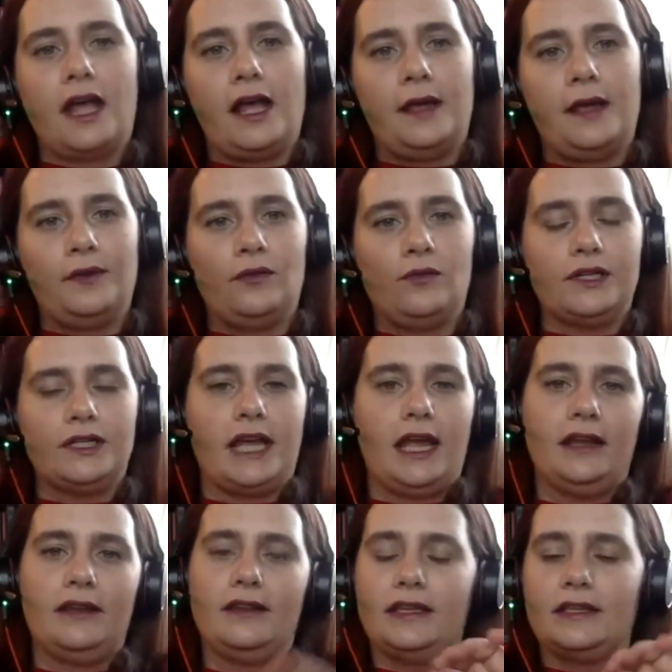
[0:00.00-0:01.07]
I'm going to
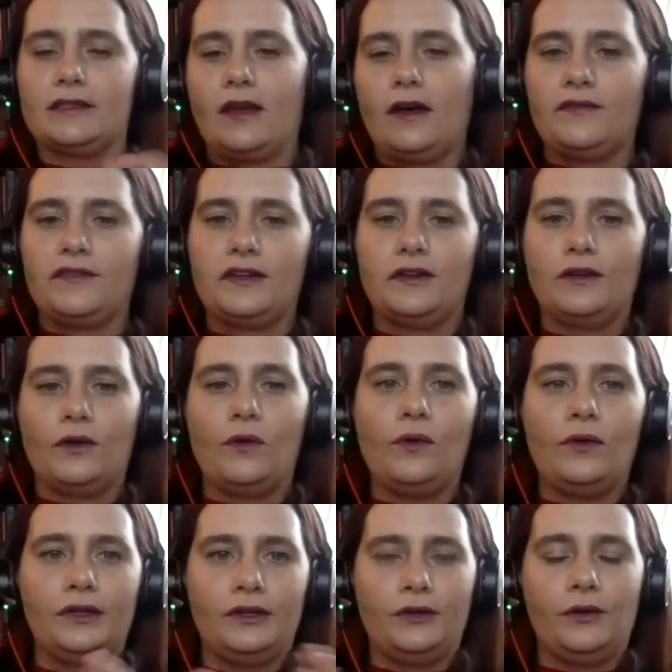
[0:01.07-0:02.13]
hand things off to
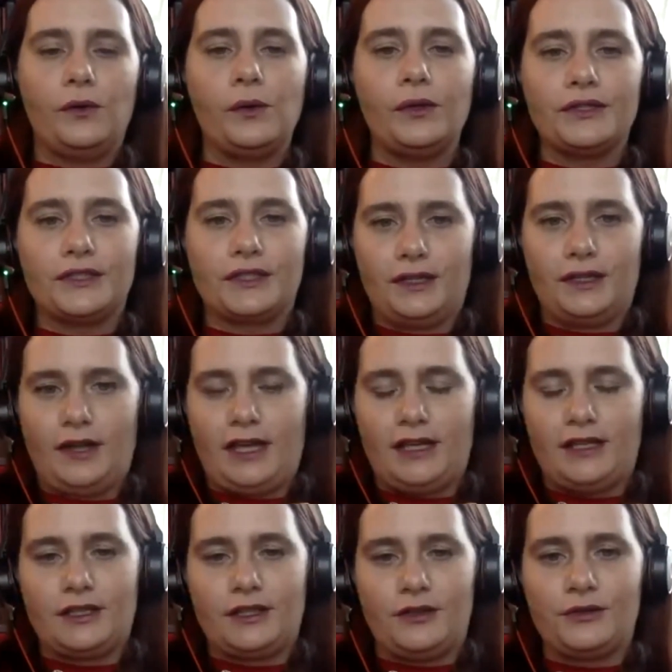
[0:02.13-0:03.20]
Nicole, and Nicole's going to
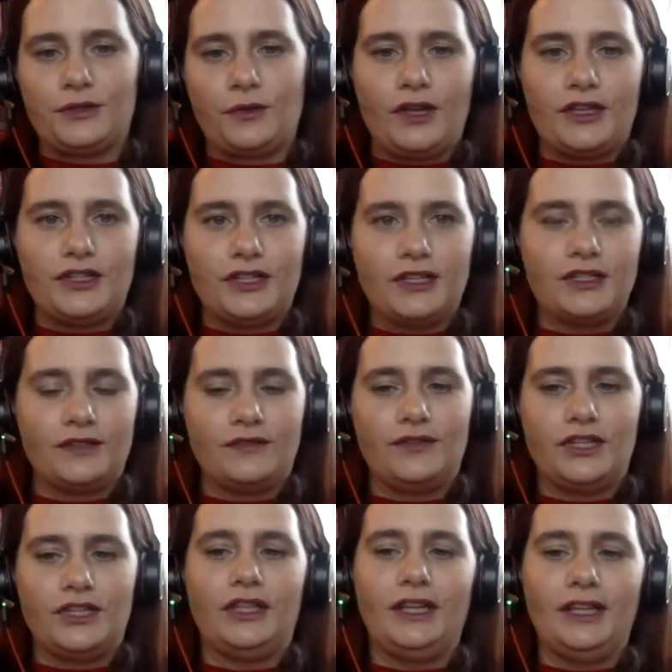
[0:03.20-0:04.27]
ask those questions of
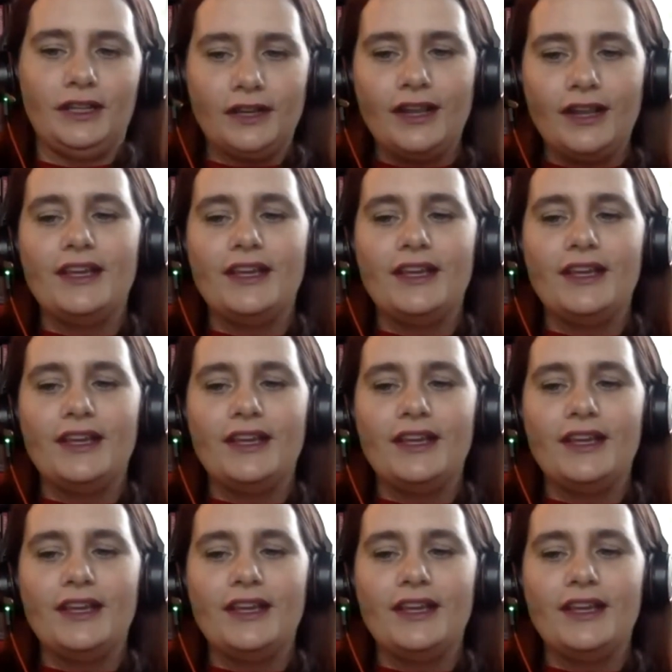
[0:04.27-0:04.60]
Gillian,